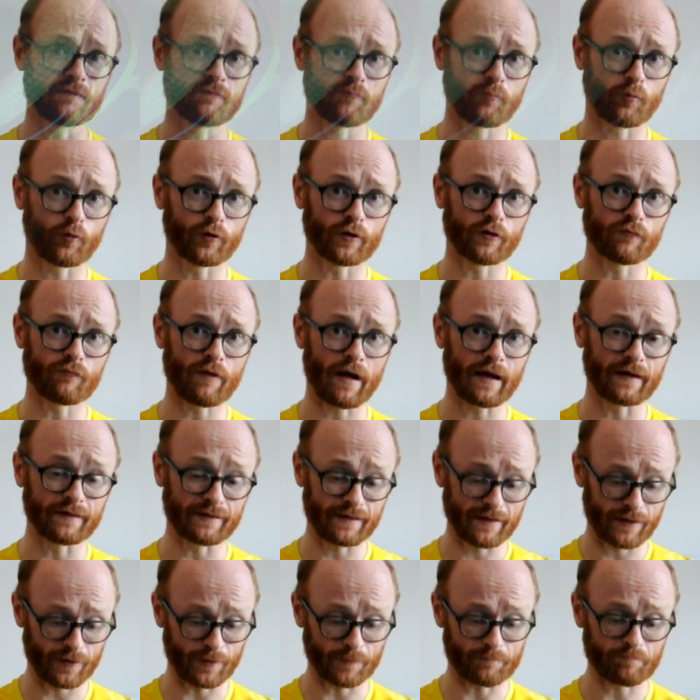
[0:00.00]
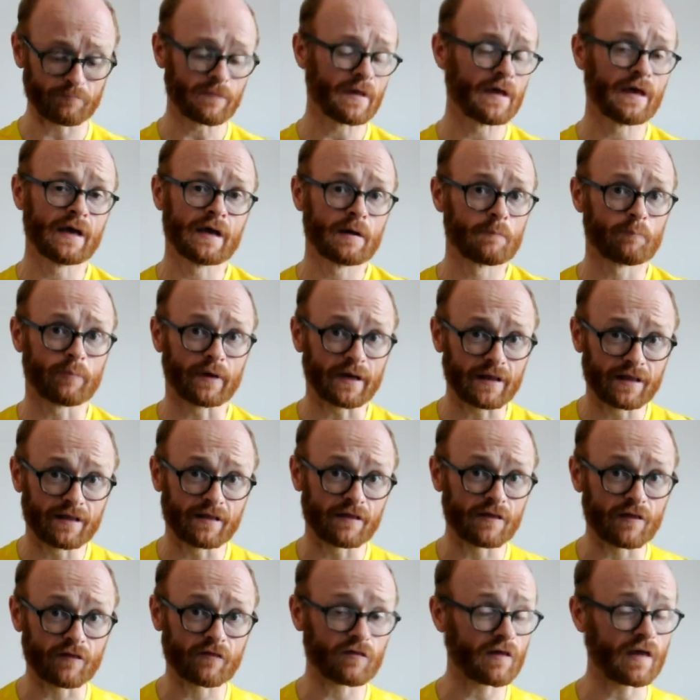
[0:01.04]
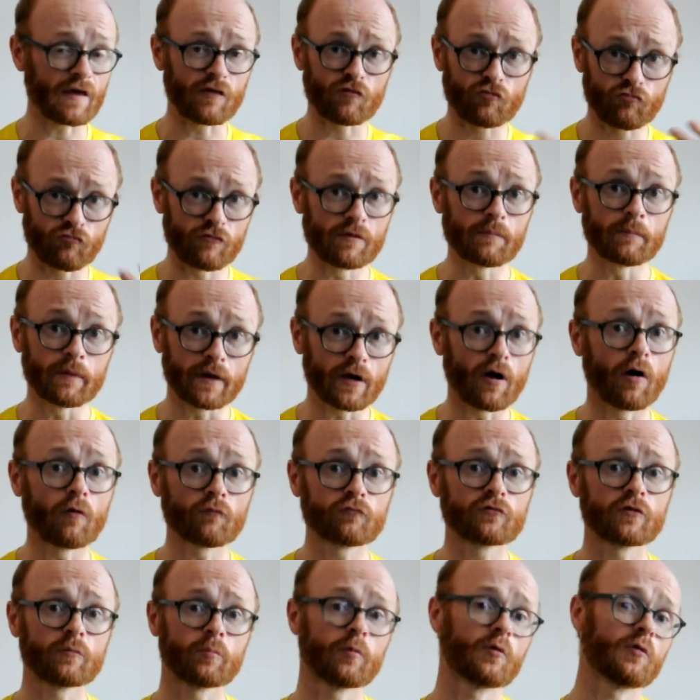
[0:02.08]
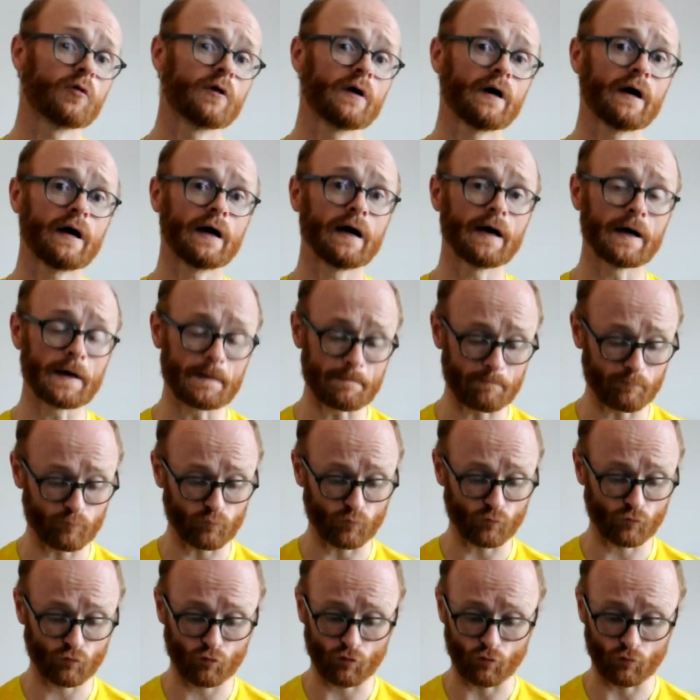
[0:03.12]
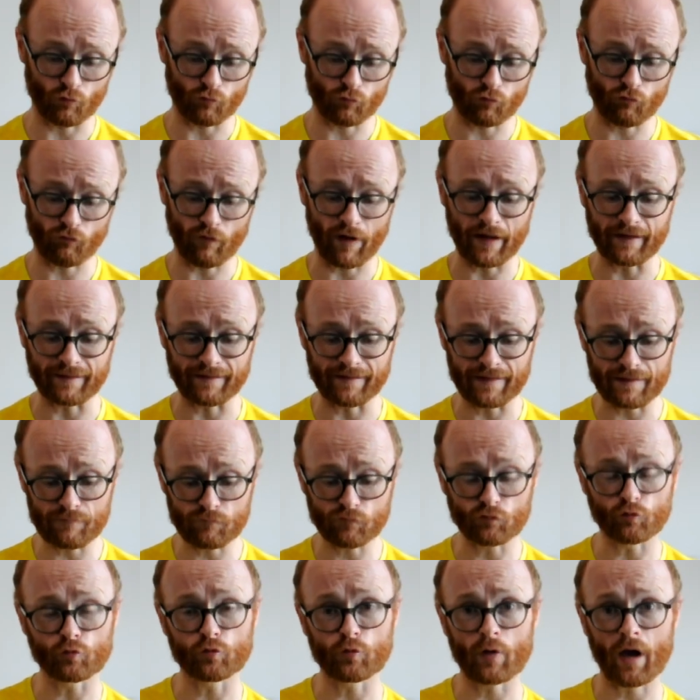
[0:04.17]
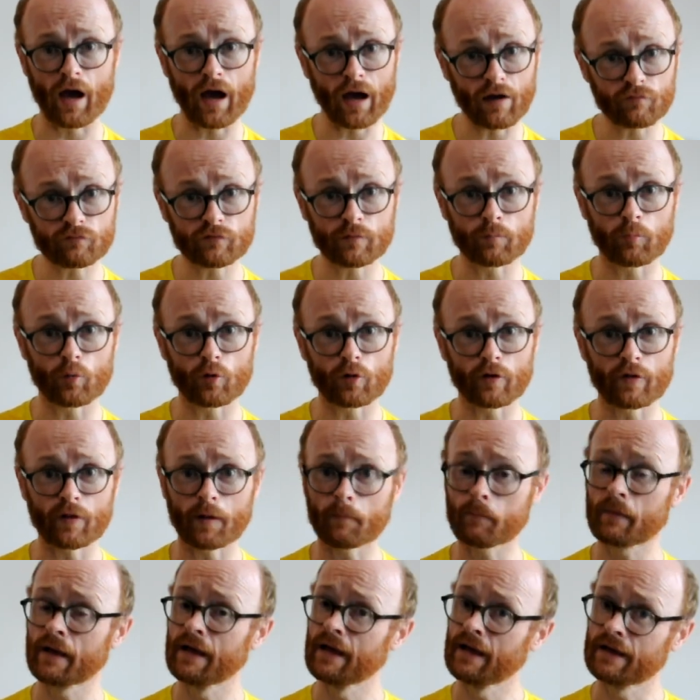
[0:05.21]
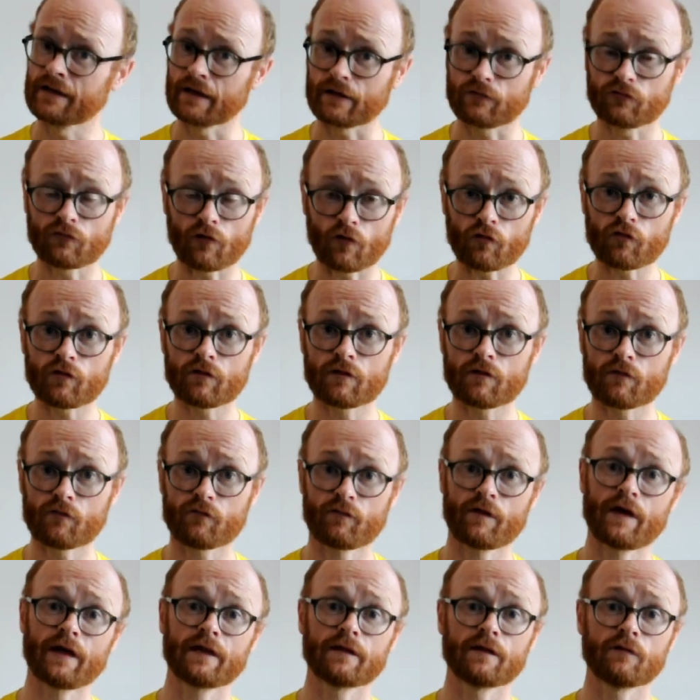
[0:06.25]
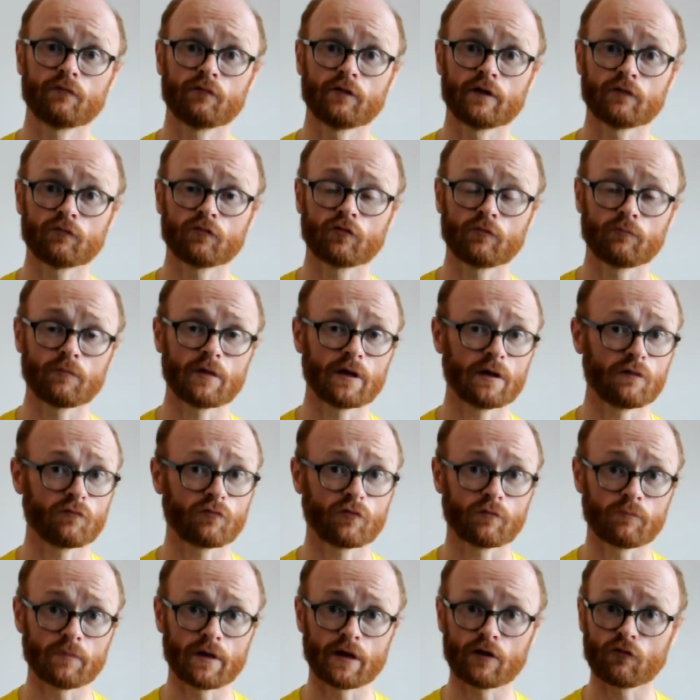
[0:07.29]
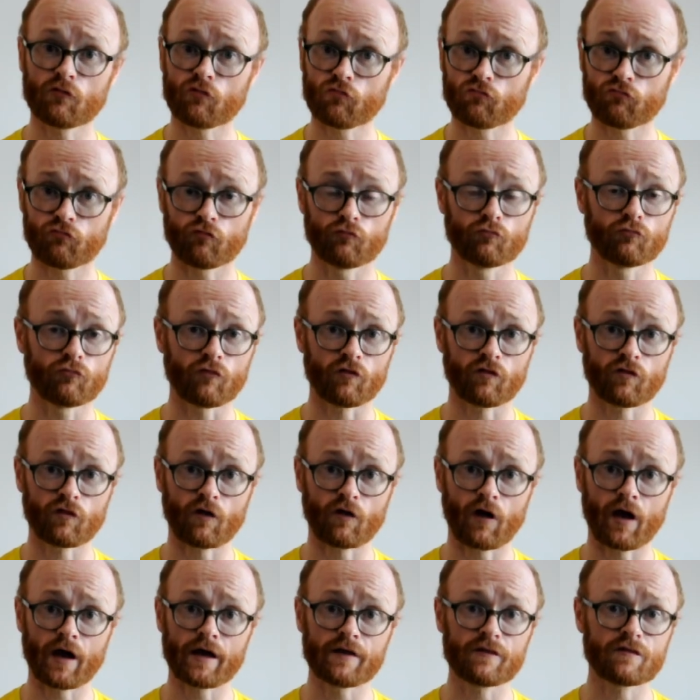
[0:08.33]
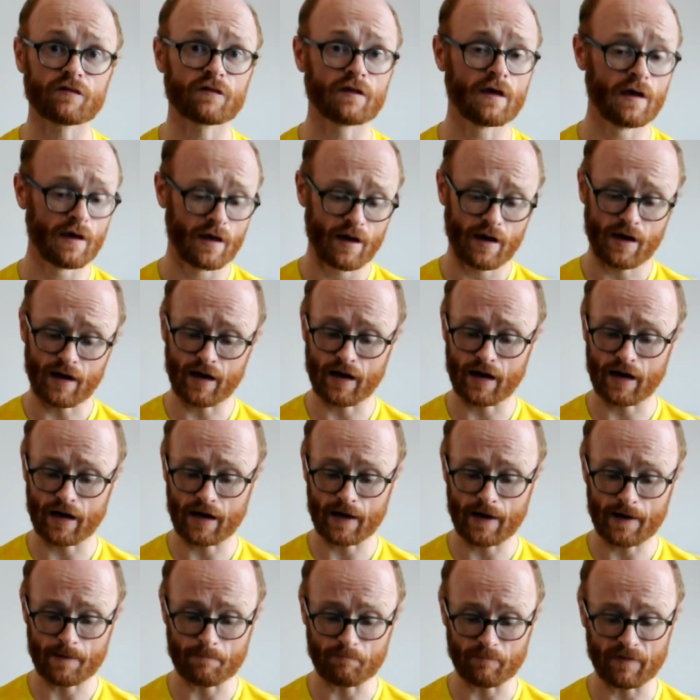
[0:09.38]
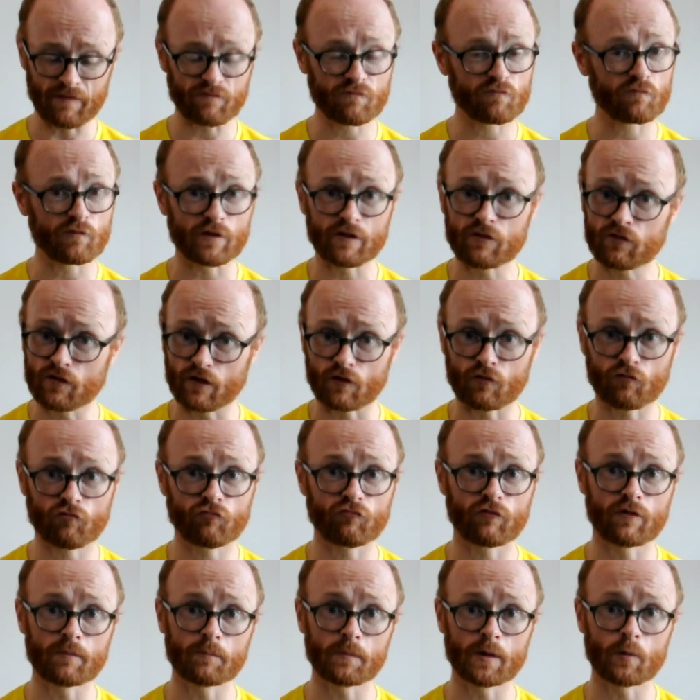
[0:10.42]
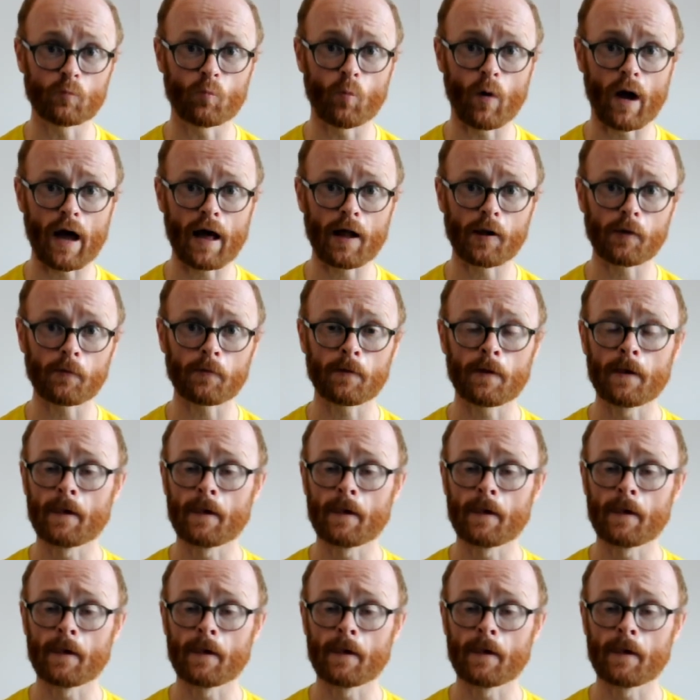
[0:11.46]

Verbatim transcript: put around here. But it is extremely comfortable um, to, to ride in, even though you have to pull it up, that doesn't affect the fit for me. For me, it's true to size, um, it fits extremely well.